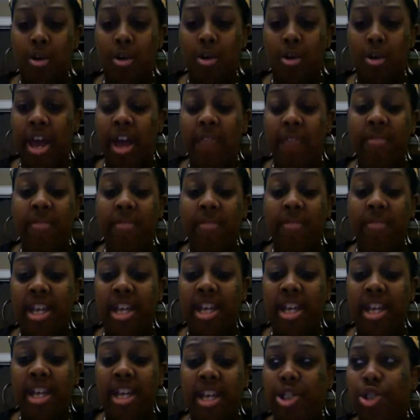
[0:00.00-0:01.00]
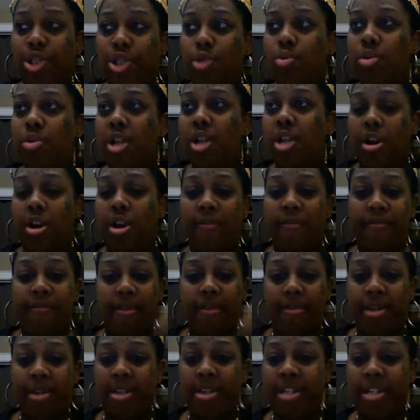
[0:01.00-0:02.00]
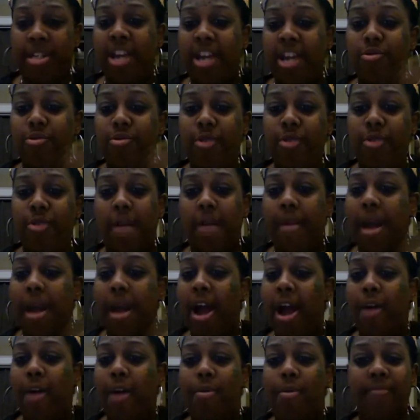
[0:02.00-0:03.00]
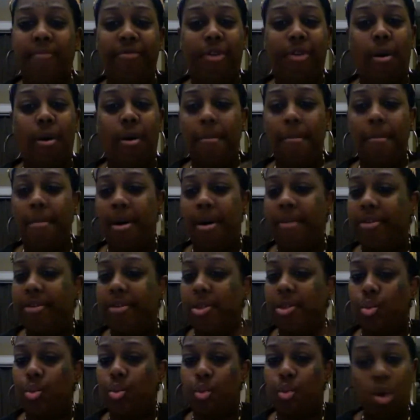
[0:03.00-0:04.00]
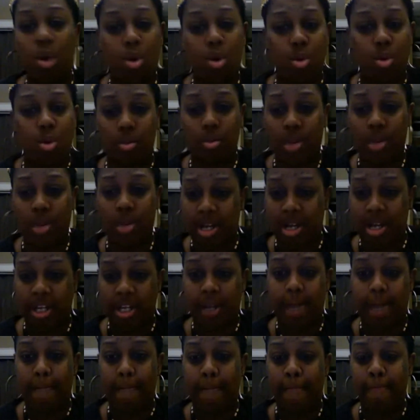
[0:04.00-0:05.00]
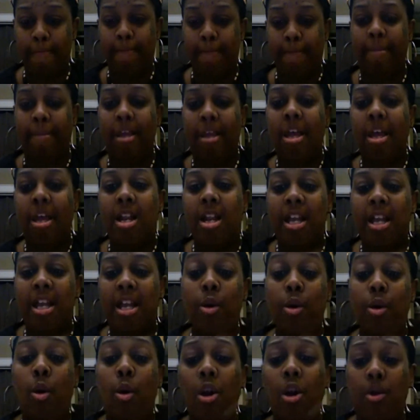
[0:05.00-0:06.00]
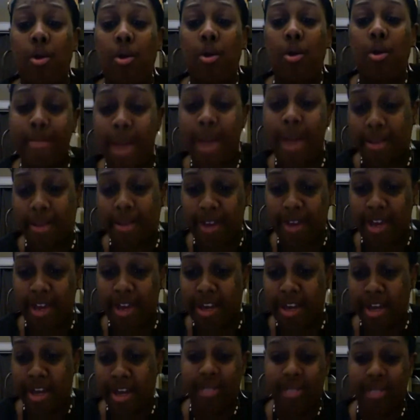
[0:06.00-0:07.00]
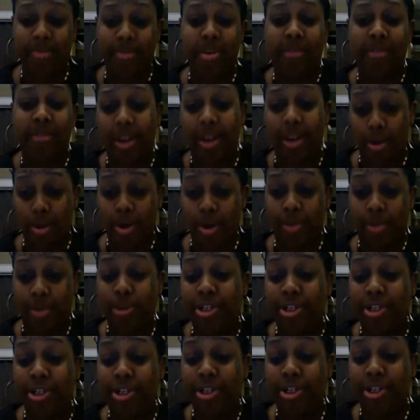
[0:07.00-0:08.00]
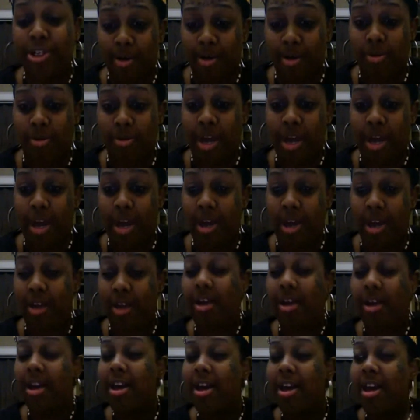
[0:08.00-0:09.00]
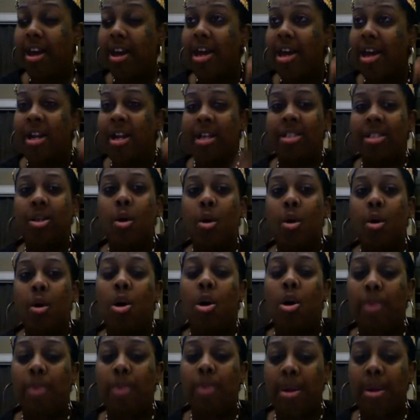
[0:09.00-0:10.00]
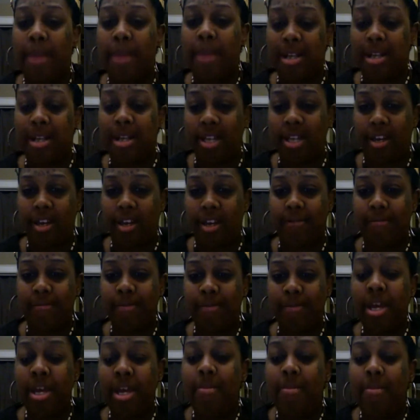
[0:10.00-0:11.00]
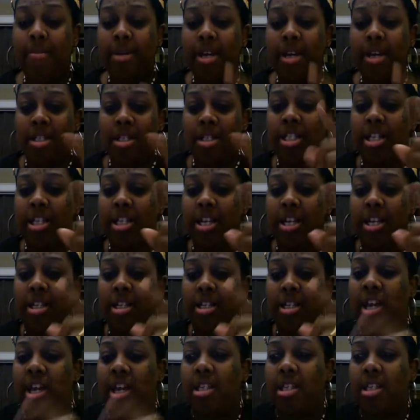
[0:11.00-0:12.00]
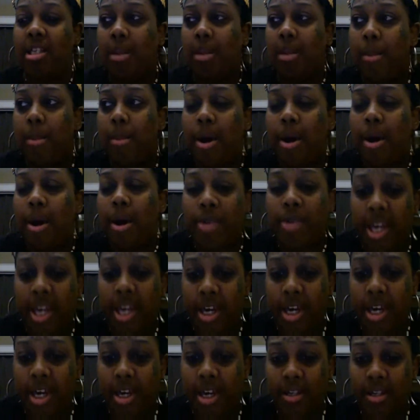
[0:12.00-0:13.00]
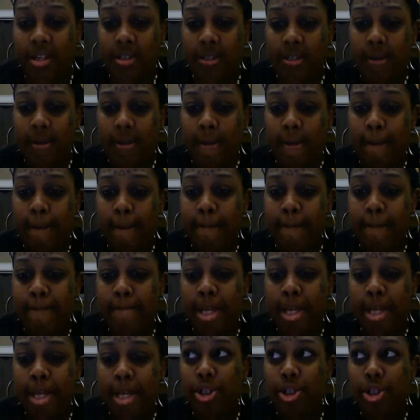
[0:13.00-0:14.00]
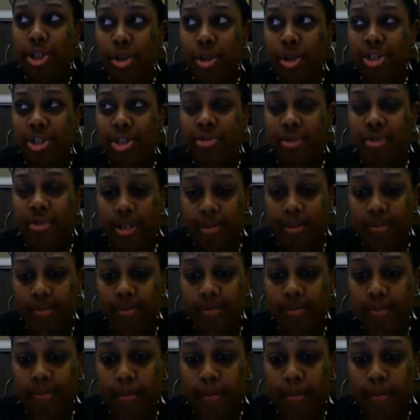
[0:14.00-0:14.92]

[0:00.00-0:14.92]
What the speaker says: know that everything that you learn from the day you come out of your mother's womb, honey. Let's go all the way back there. Yes, I'm getting ready to go into preacher mode. Okay, let's go all the way back there. Saying something about kids, children.